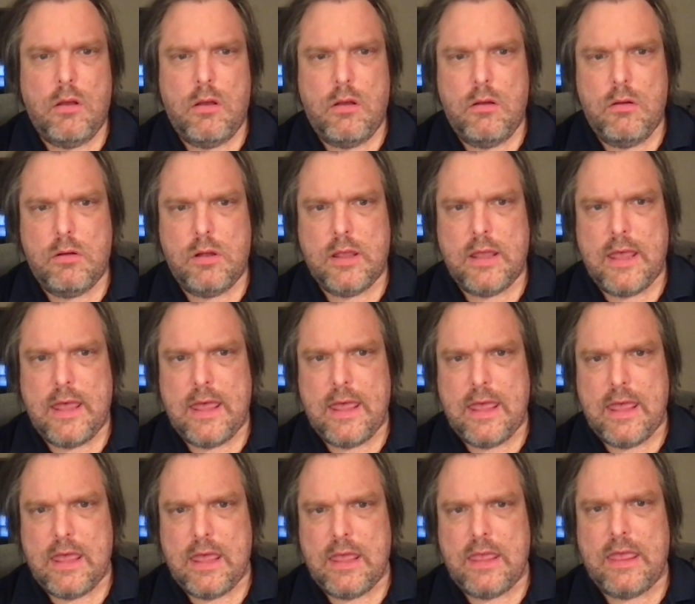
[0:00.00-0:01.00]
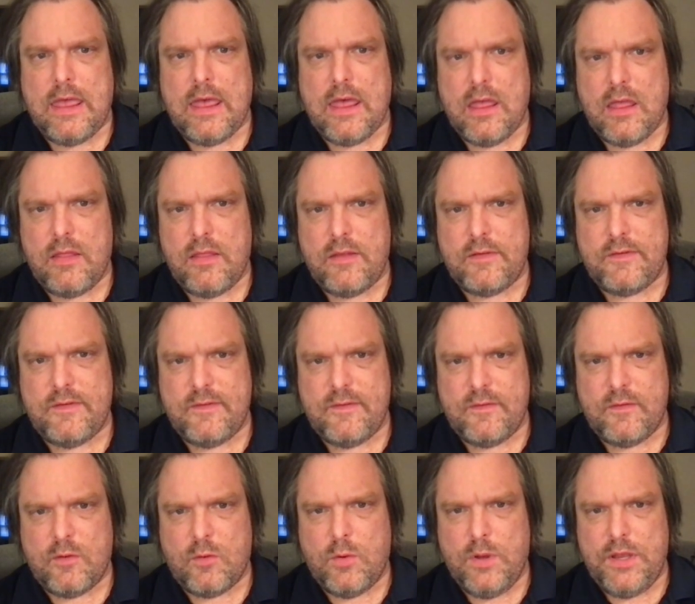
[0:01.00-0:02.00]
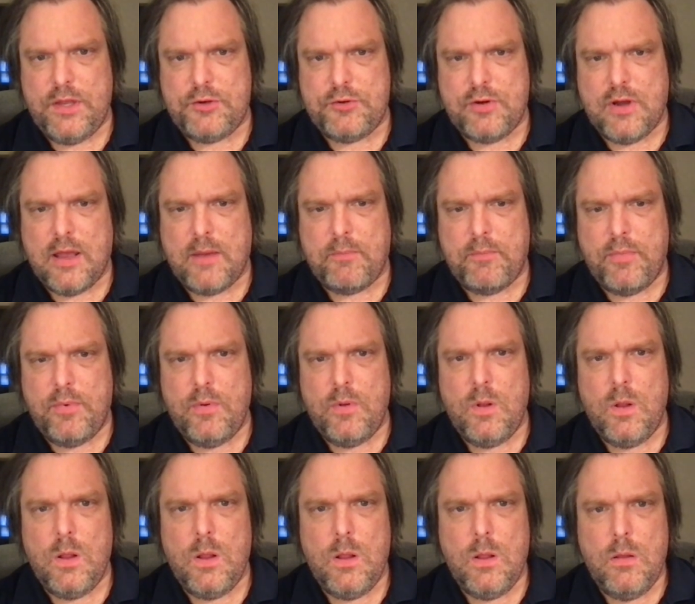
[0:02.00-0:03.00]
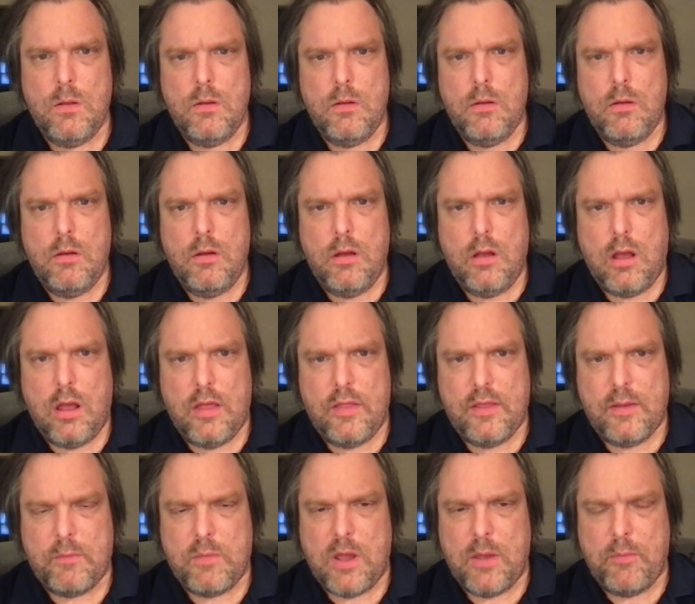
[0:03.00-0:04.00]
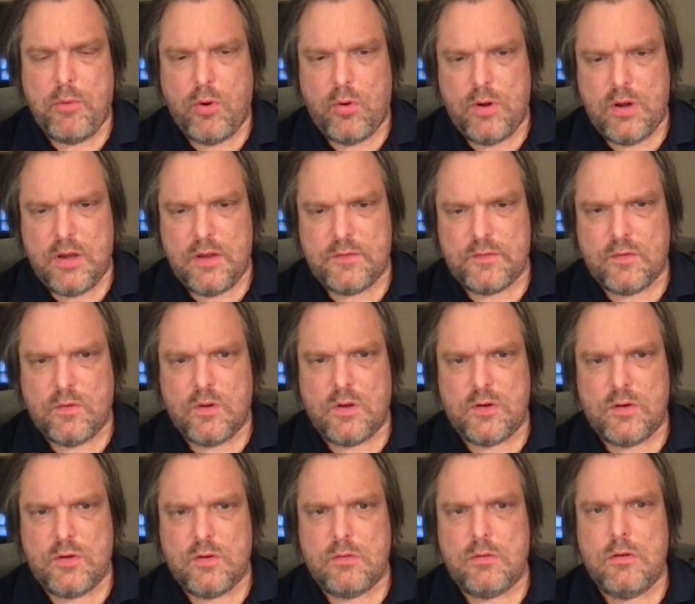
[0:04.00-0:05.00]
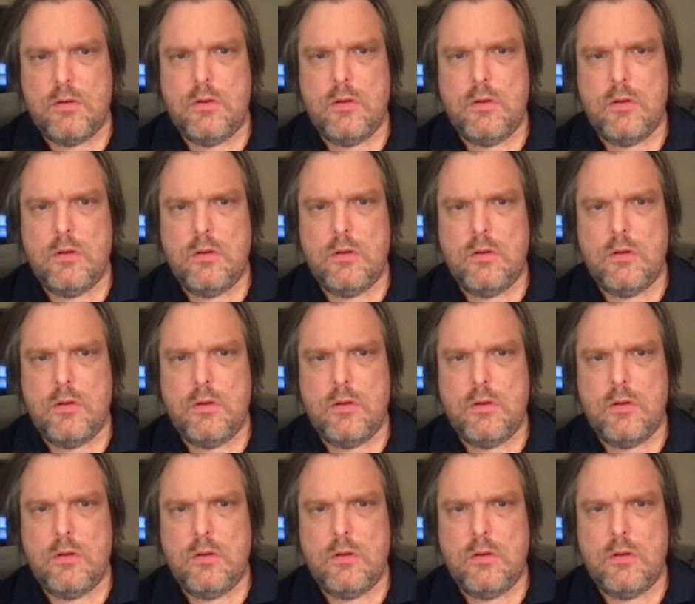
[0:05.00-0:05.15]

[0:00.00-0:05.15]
Okay, yeah, this is a queen trap. I think my opponent is going to...